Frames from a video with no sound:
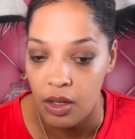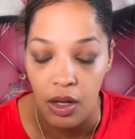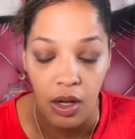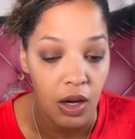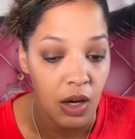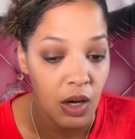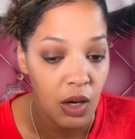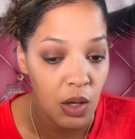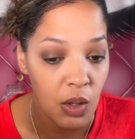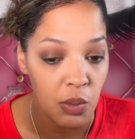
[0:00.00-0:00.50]

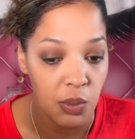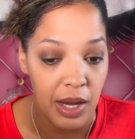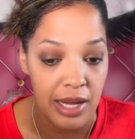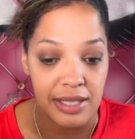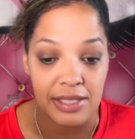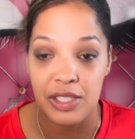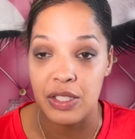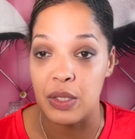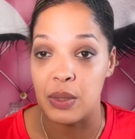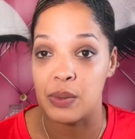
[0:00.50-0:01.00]
All right,
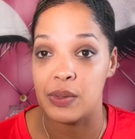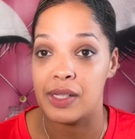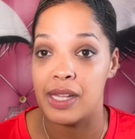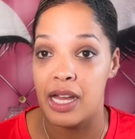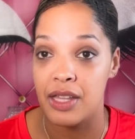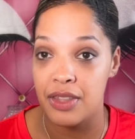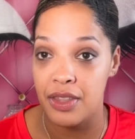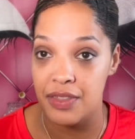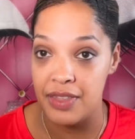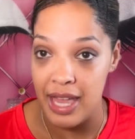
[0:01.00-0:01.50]
so now
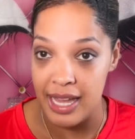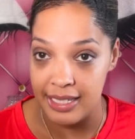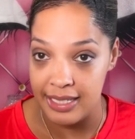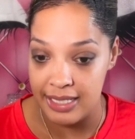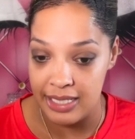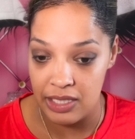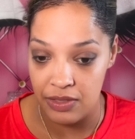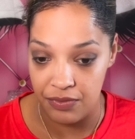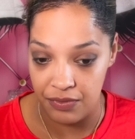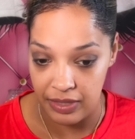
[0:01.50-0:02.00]
that that
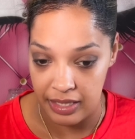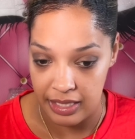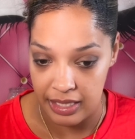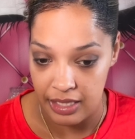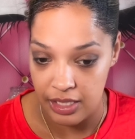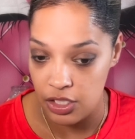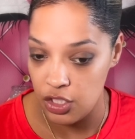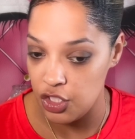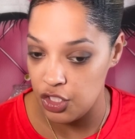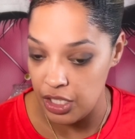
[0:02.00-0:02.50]
is
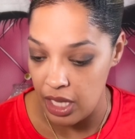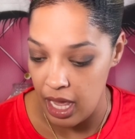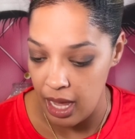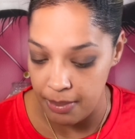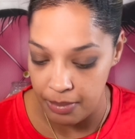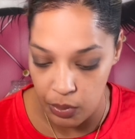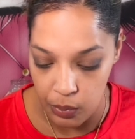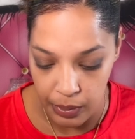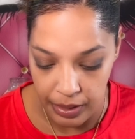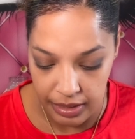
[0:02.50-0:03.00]
finished,
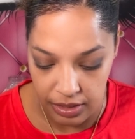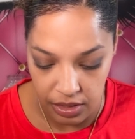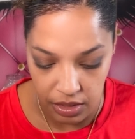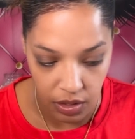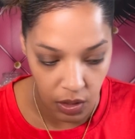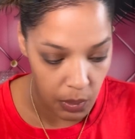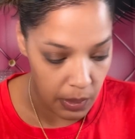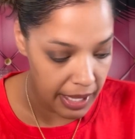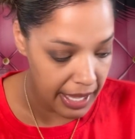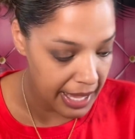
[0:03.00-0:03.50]
I'm going to
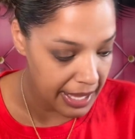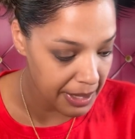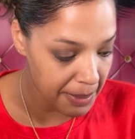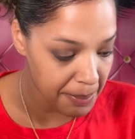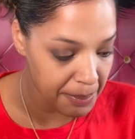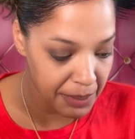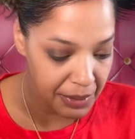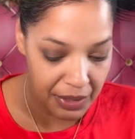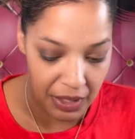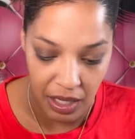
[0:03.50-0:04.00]
go ahead
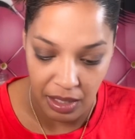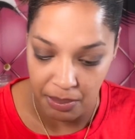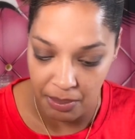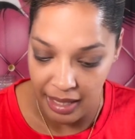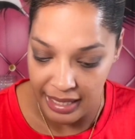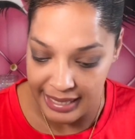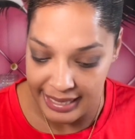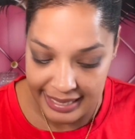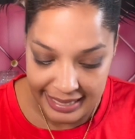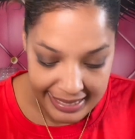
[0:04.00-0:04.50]
and put on
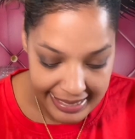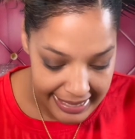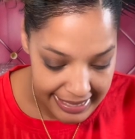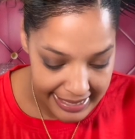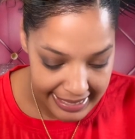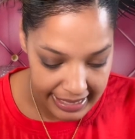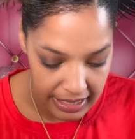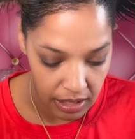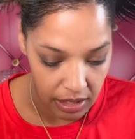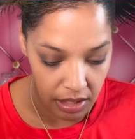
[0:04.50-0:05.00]
my
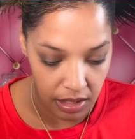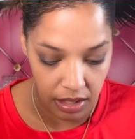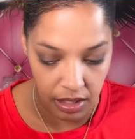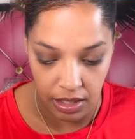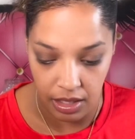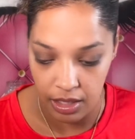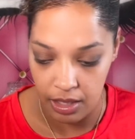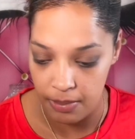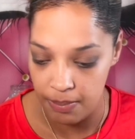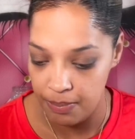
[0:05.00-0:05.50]

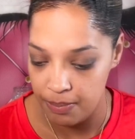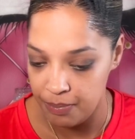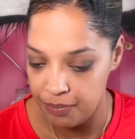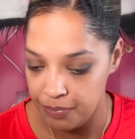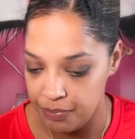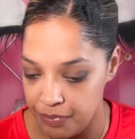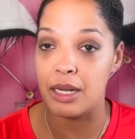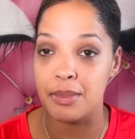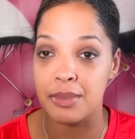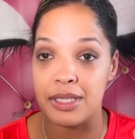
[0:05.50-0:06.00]
concealer.
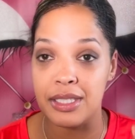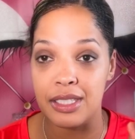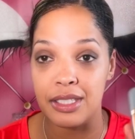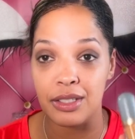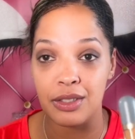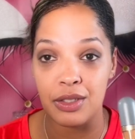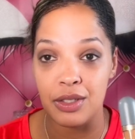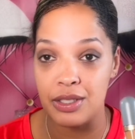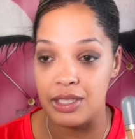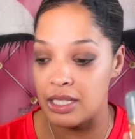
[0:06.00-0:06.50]
I'm still
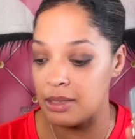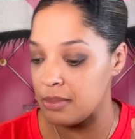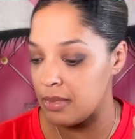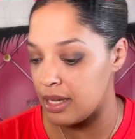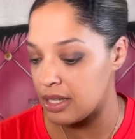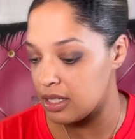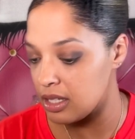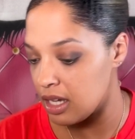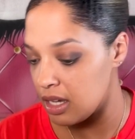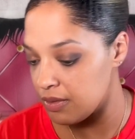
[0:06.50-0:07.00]
using my
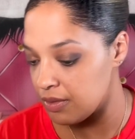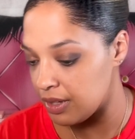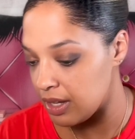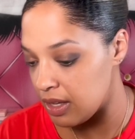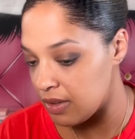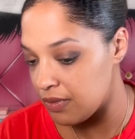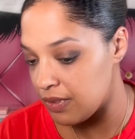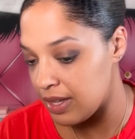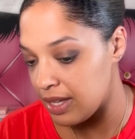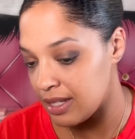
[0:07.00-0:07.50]
Cover
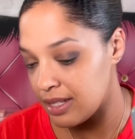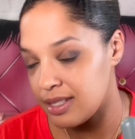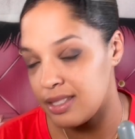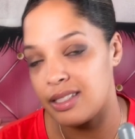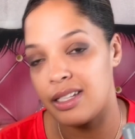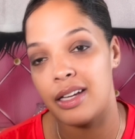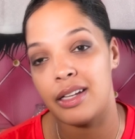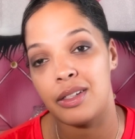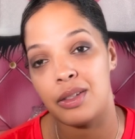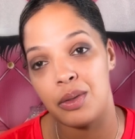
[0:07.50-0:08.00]
FX.
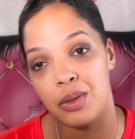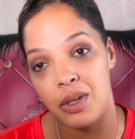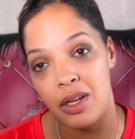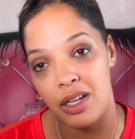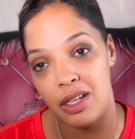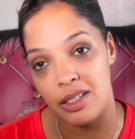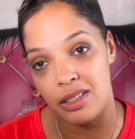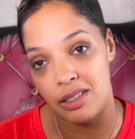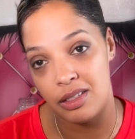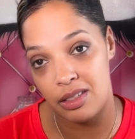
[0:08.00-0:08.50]
I know,
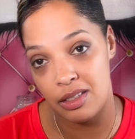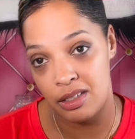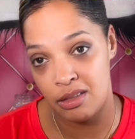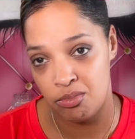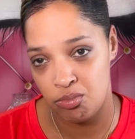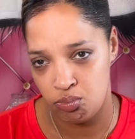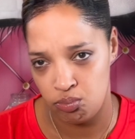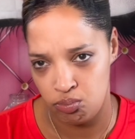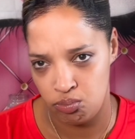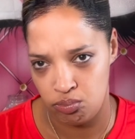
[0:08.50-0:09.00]
guys.
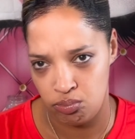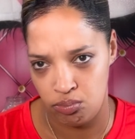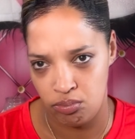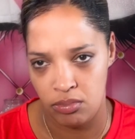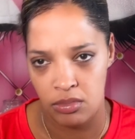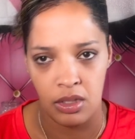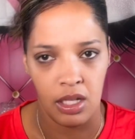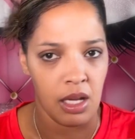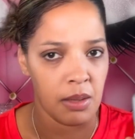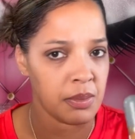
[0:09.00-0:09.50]

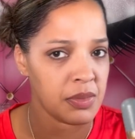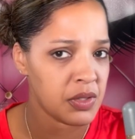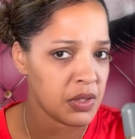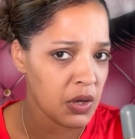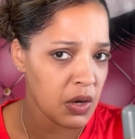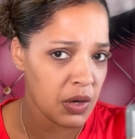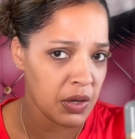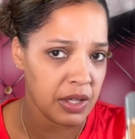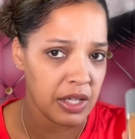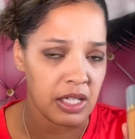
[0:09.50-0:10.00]
I'm
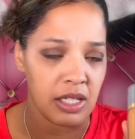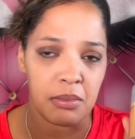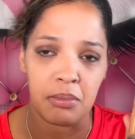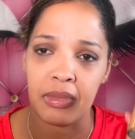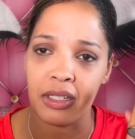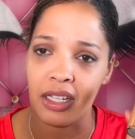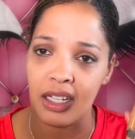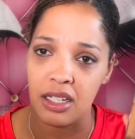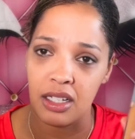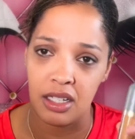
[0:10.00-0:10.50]
sorry,
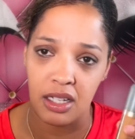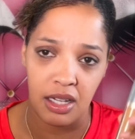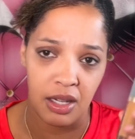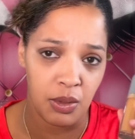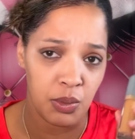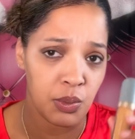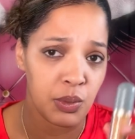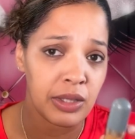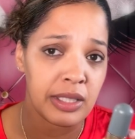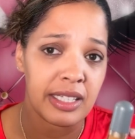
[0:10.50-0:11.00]
but I
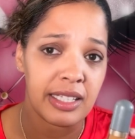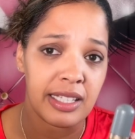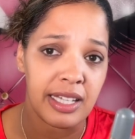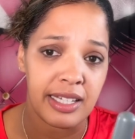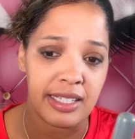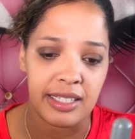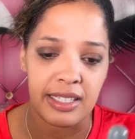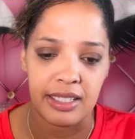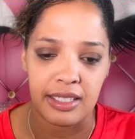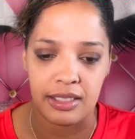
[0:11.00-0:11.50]
really
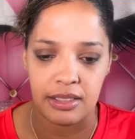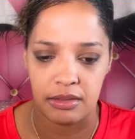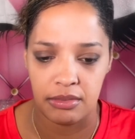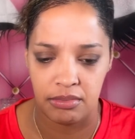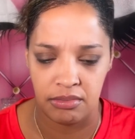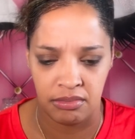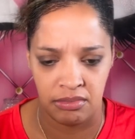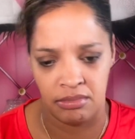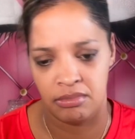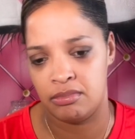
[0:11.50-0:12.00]
like it.
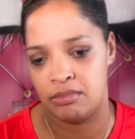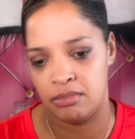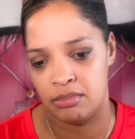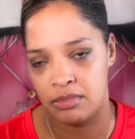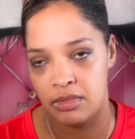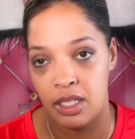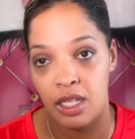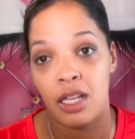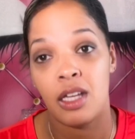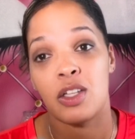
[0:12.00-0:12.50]

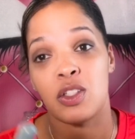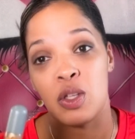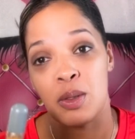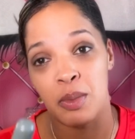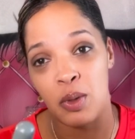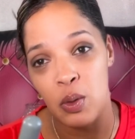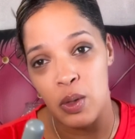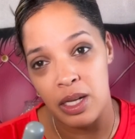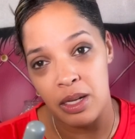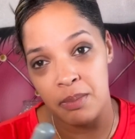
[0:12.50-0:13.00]
So I'm gonna
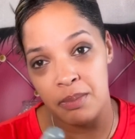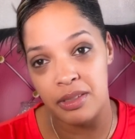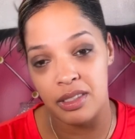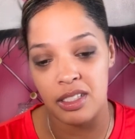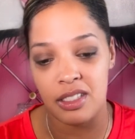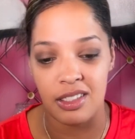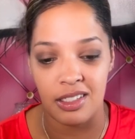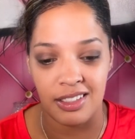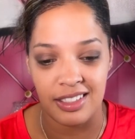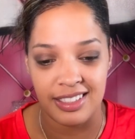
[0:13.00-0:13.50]
go ahead and put
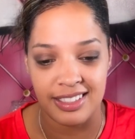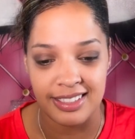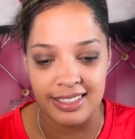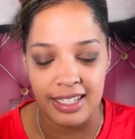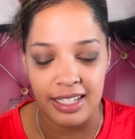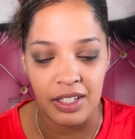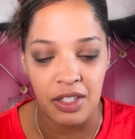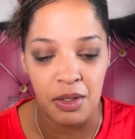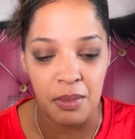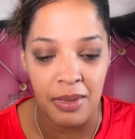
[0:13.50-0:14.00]
this on
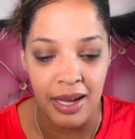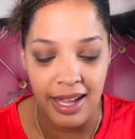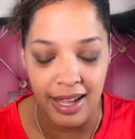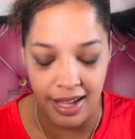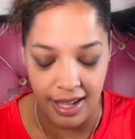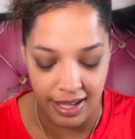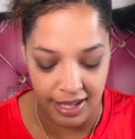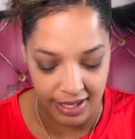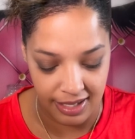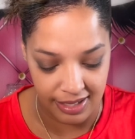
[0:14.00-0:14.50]
under my
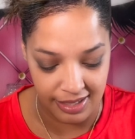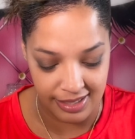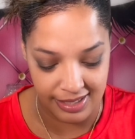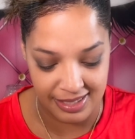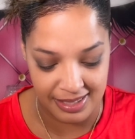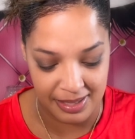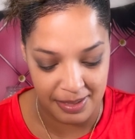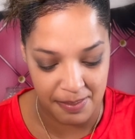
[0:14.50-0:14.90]
eyes.